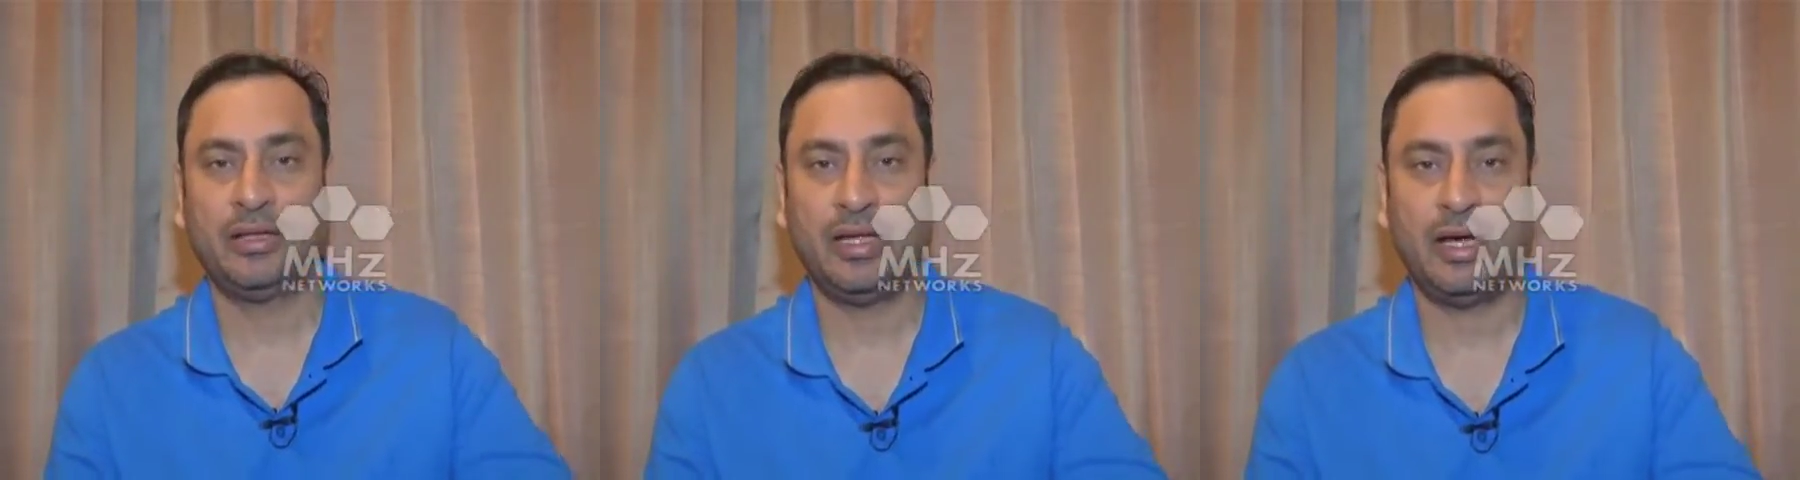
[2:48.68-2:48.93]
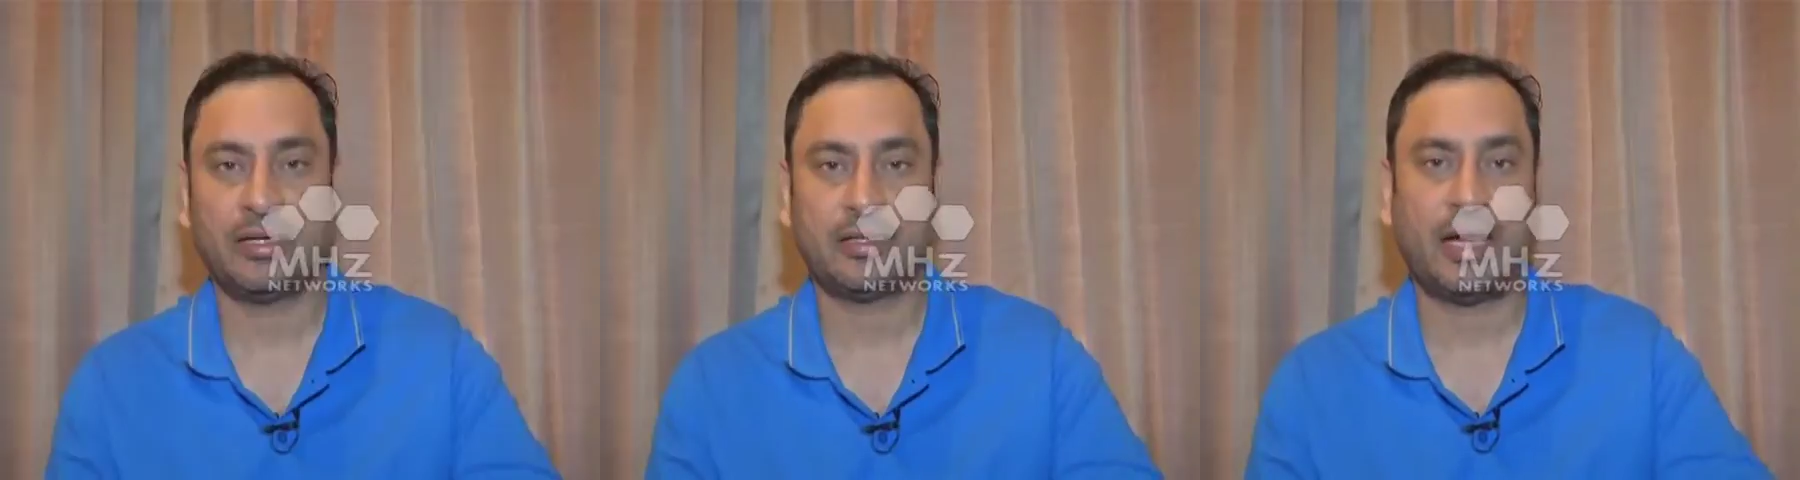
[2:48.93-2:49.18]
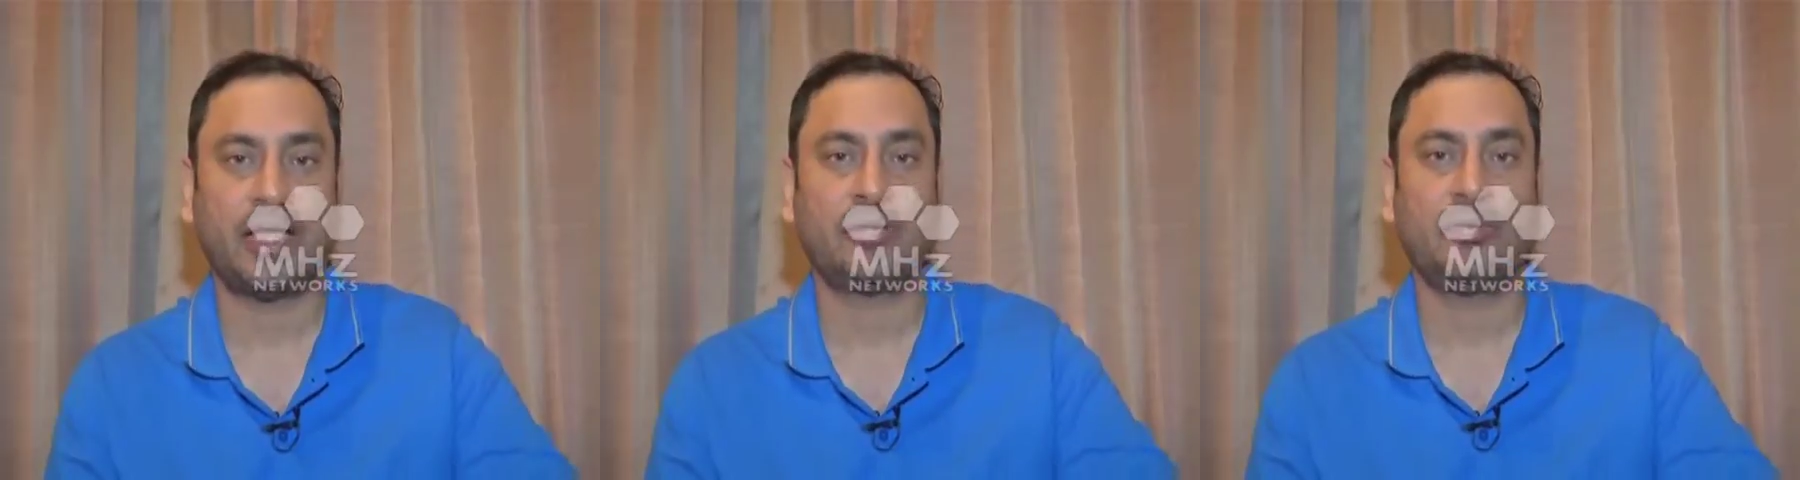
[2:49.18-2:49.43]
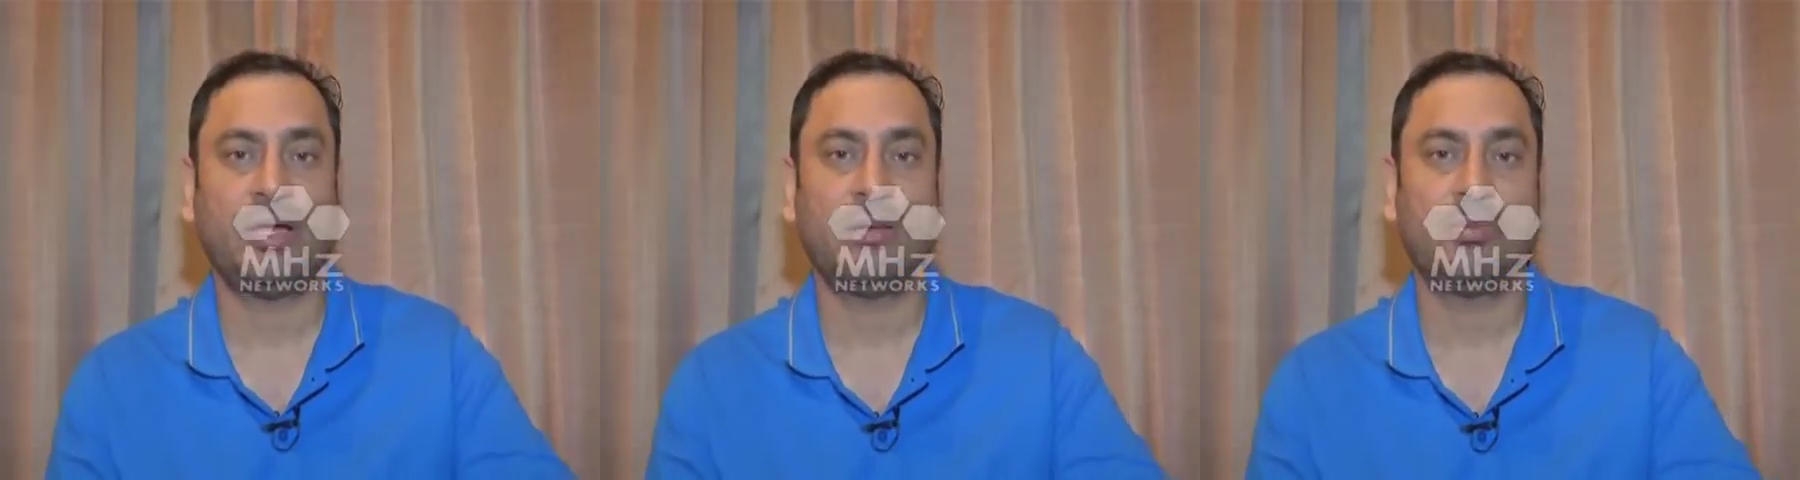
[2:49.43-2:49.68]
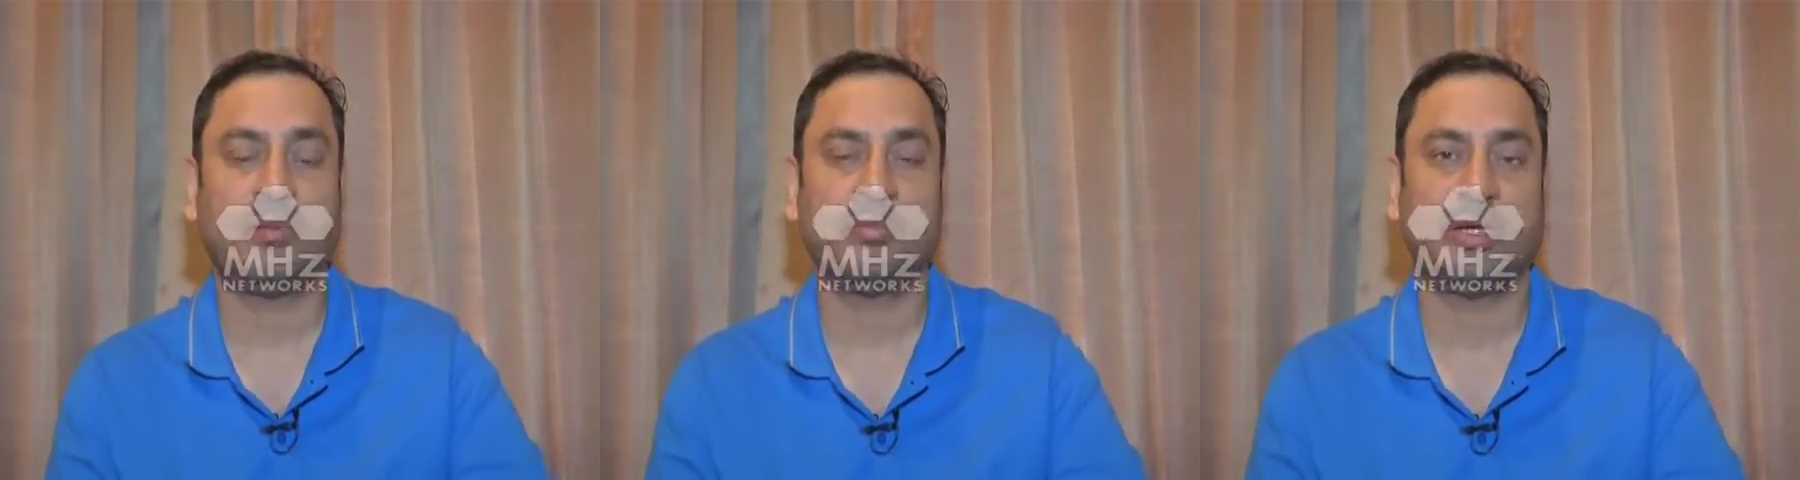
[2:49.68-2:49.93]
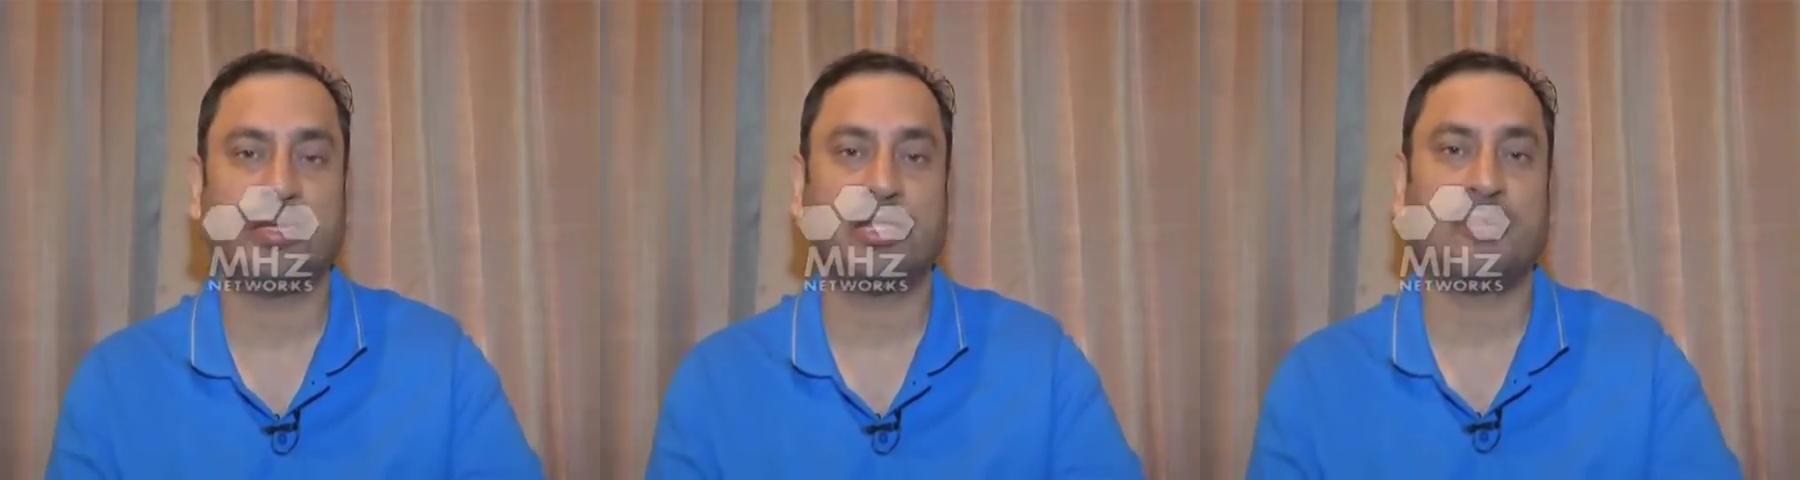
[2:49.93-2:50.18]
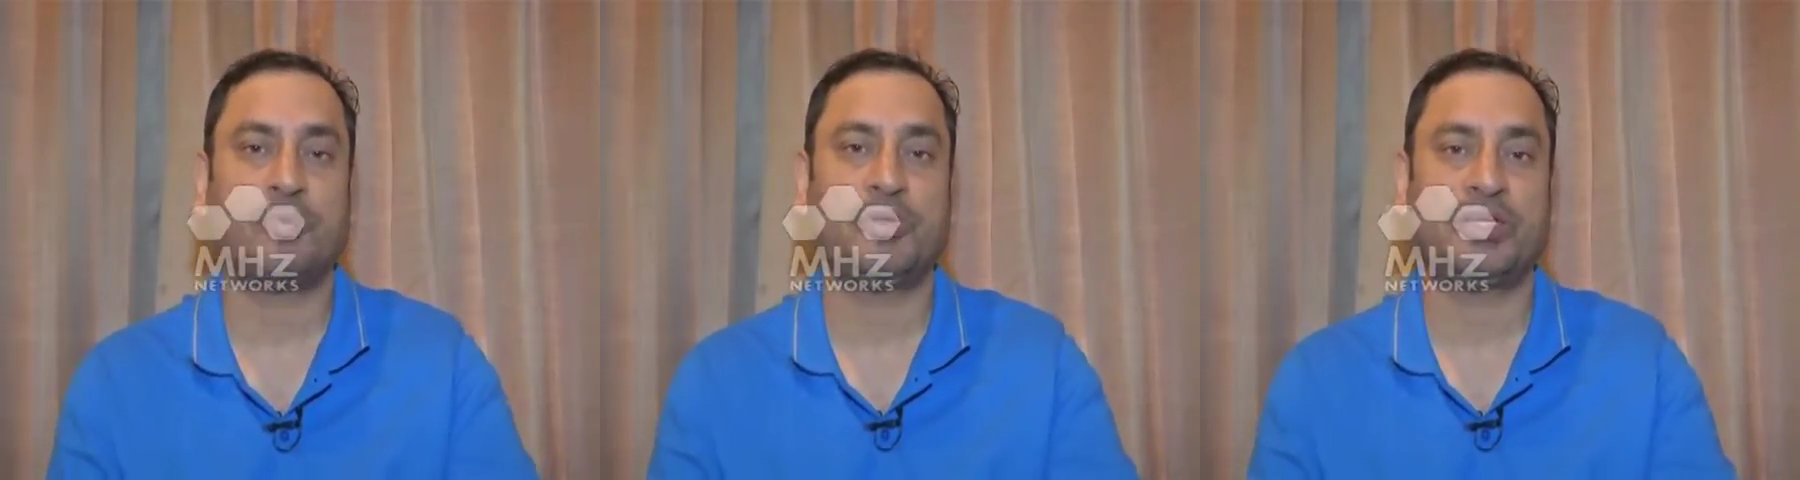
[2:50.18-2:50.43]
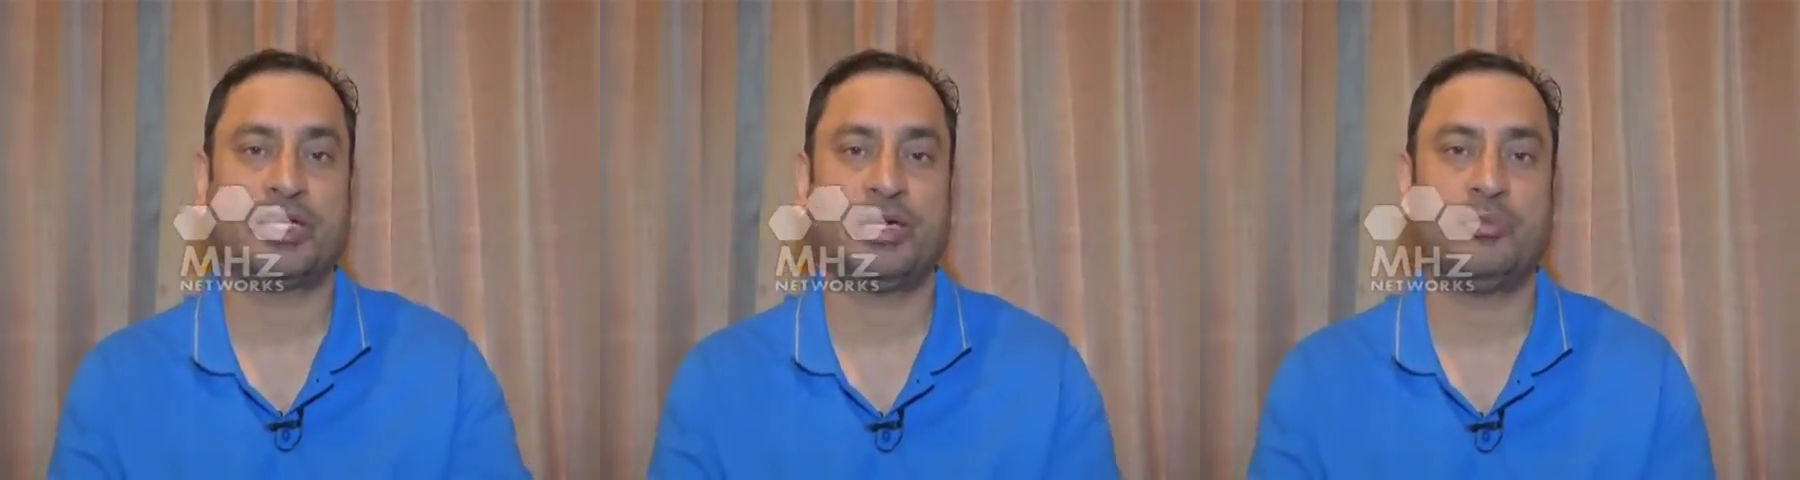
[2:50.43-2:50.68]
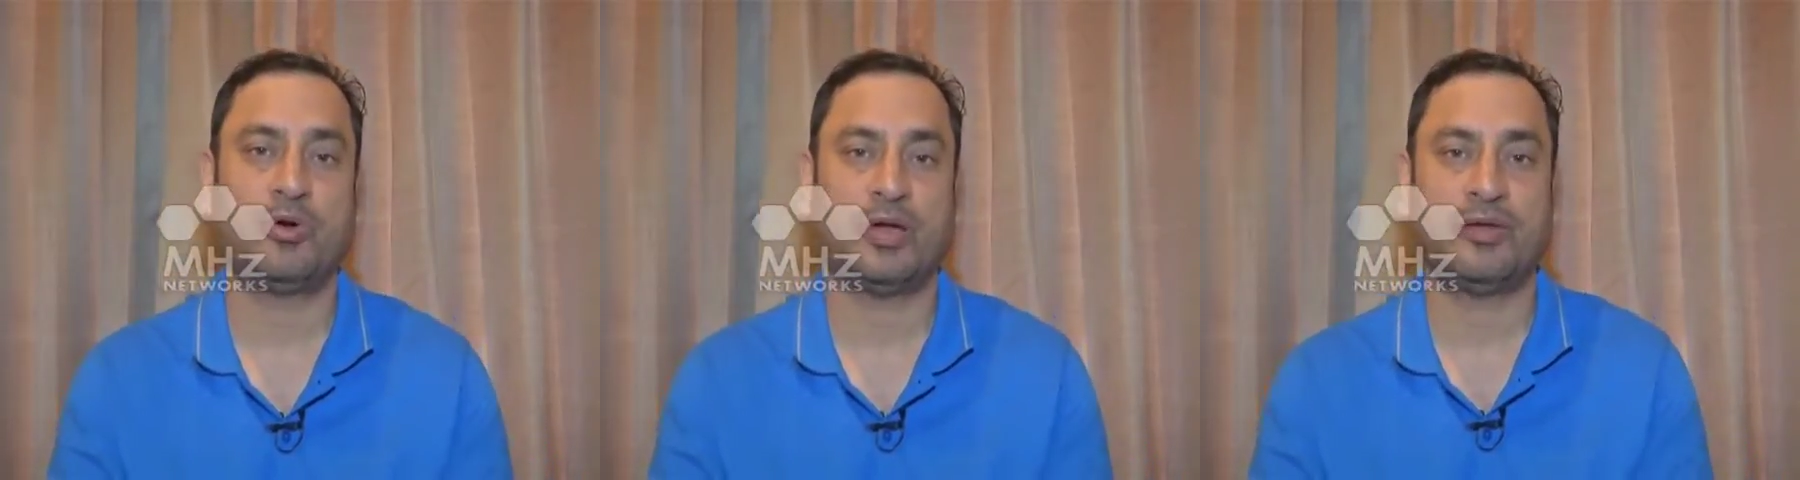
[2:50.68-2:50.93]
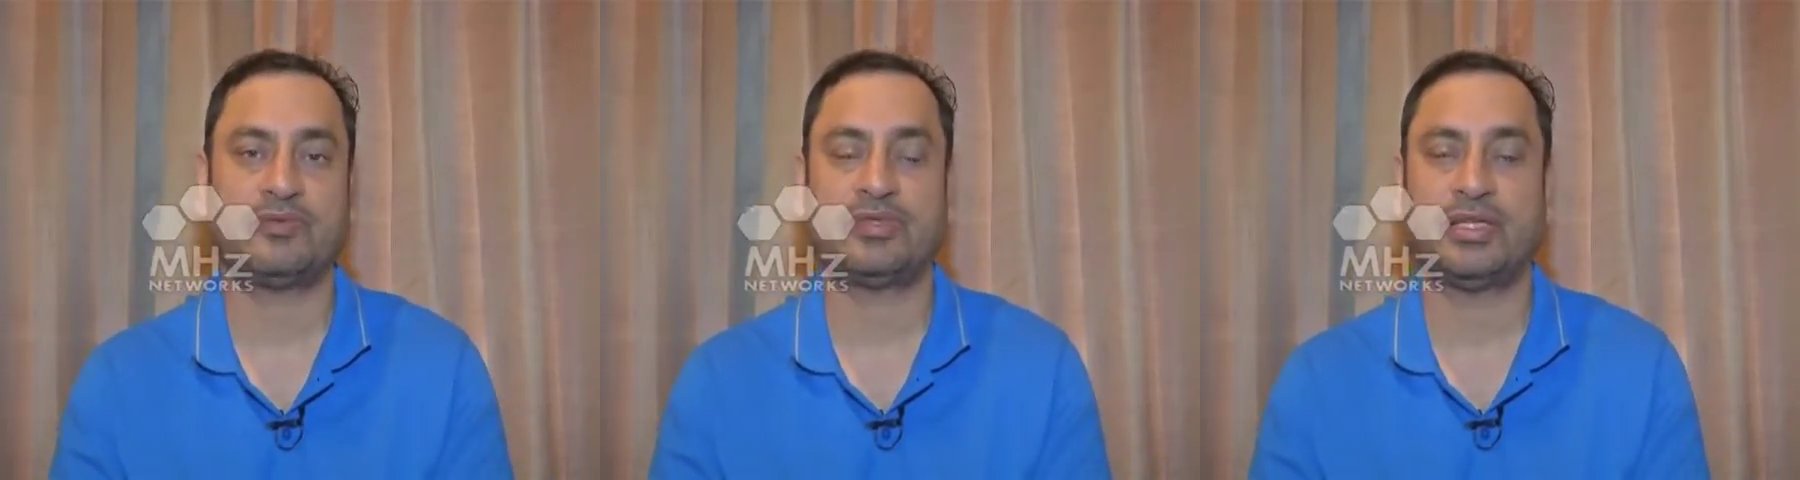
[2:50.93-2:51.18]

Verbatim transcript: they are trying to help them in their political motives,